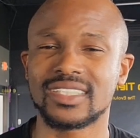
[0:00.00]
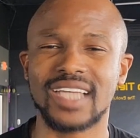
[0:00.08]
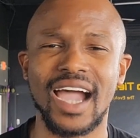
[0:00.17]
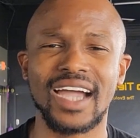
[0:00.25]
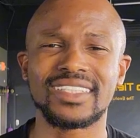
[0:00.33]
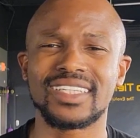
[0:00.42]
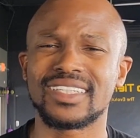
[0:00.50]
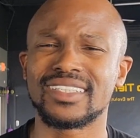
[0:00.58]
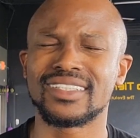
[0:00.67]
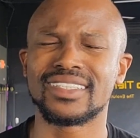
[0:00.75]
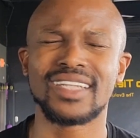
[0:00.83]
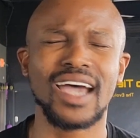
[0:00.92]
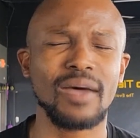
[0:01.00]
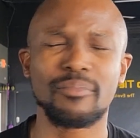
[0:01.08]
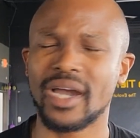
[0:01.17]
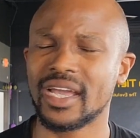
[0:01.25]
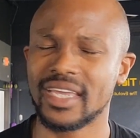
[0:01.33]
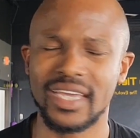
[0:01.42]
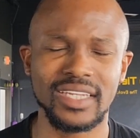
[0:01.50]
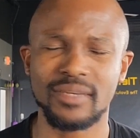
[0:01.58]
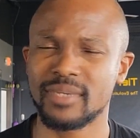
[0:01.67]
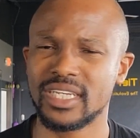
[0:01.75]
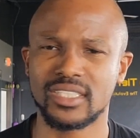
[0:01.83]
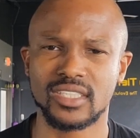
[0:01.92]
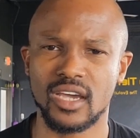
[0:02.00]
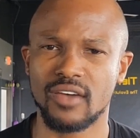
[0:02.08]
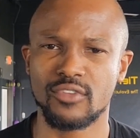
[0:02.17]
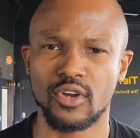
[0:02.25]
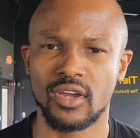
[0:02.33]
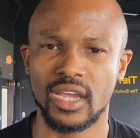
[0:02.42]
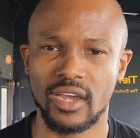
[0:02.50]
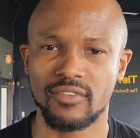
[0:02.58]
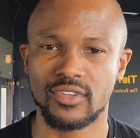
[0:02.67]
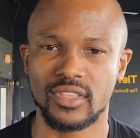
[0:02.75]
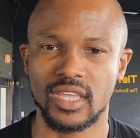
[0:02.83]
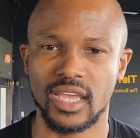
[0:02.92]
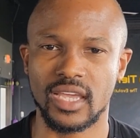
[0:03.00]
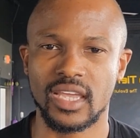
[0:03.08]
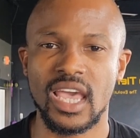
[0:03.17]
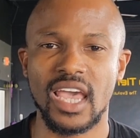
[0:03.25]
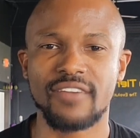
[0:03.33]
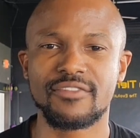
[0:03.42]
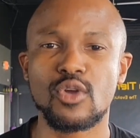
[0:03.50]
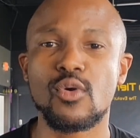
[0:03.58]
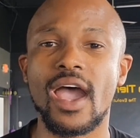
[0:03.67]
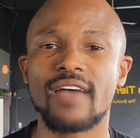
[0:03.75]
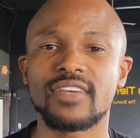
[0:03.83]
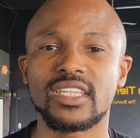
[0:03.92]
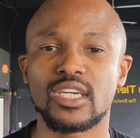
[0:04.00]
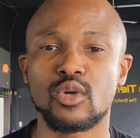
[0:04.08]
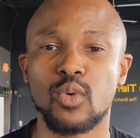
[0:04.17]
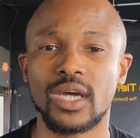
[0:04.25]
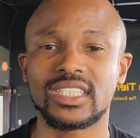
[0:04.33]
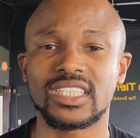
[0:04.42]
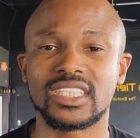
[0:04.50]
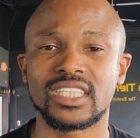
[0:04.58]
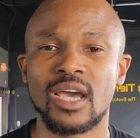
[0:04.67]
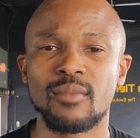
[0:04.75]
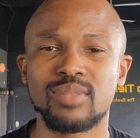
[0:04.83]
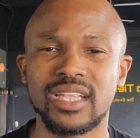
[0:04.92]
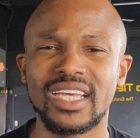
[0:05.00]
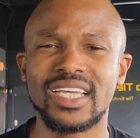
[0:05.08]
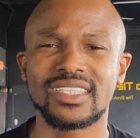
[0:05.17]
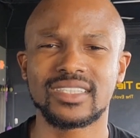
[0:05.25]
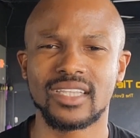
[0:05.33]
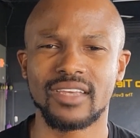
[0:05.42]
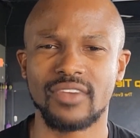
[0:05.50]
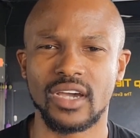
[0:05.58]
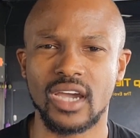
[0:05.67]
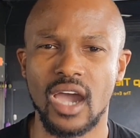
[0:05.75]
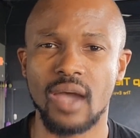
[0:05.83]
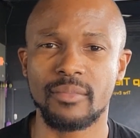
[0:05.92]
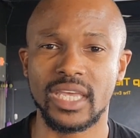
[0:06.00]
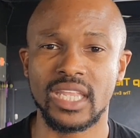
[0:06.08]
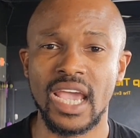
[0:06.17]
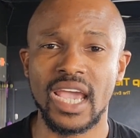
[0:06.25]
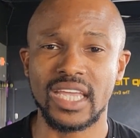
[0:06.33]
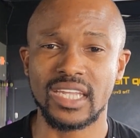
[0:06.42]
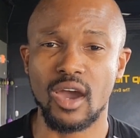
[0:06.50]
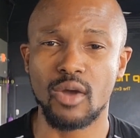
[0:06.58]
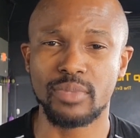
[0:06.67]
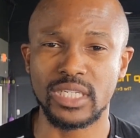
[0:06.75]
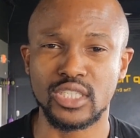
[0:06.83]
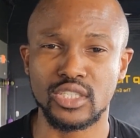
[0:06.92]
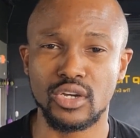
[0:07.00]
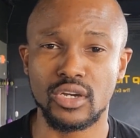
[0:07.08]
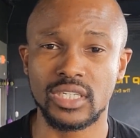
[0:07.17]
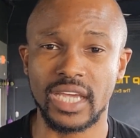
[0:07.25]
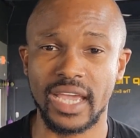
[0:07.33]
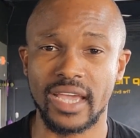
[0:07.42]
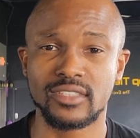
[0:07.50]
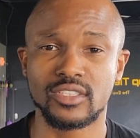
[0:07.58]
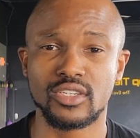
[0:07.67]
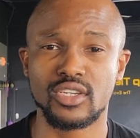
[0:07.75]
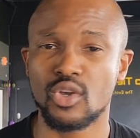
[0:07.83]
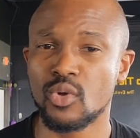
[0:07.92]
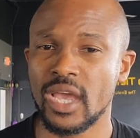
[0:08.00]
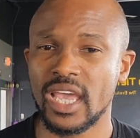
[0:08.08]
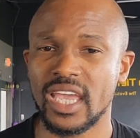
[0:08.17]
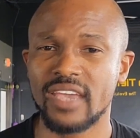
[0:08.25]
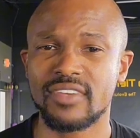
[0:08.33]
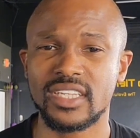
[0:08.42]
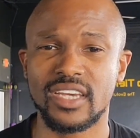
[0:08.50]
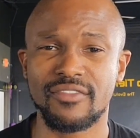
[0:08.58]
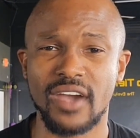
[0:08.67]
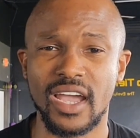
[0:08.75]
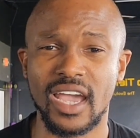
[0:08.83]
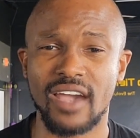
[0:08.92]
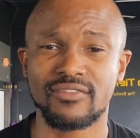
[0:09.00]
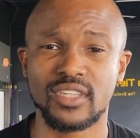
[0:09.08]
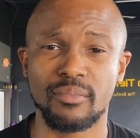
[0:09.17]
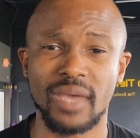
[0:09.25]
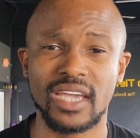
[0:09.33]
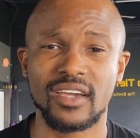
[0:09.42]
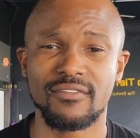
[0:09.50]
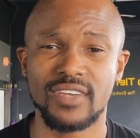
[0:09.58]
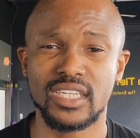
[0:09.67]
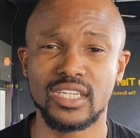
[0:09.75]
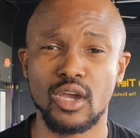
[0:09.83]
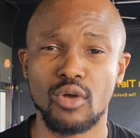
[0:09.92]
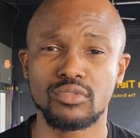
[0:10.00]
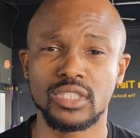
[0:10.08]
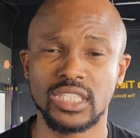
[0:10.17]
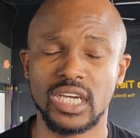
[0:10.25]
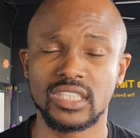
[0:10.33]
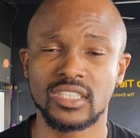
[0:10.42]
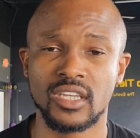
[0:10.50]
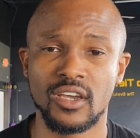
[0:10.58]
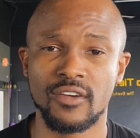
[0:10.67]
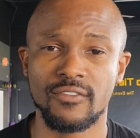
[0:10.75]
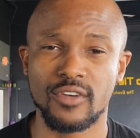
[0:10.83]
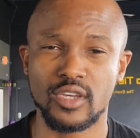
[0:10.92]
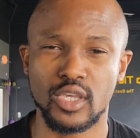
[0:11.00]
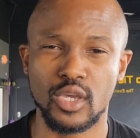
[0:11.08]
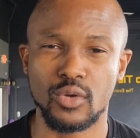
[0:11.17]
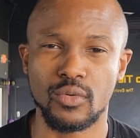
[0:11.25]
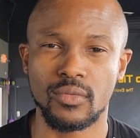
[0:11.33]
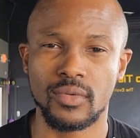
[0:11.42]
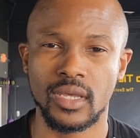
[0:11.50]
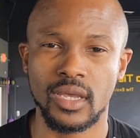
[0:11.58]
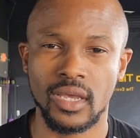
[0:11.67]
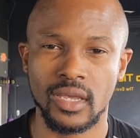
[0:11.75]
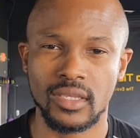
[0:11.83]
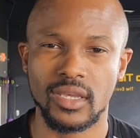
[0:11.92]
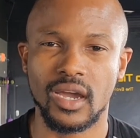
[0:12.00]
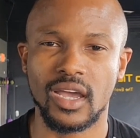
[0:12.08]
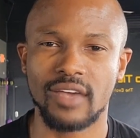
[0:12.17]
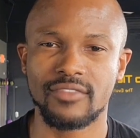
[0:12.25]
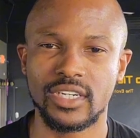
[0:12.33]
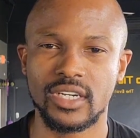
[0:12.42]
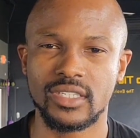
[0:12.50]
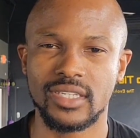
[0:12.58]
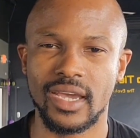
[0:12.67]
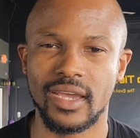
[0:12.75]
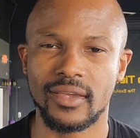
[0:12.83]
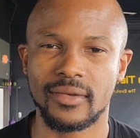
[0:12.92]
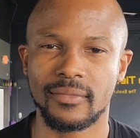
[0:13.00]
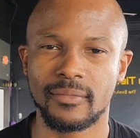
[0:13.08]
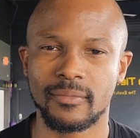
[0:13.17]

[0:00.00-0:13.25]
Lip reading: because I did not by any means cover everything. If you have any questions, please leave a comment and I'll be sure to answer you, even if I have to make a video just for you. Y'all have a good day.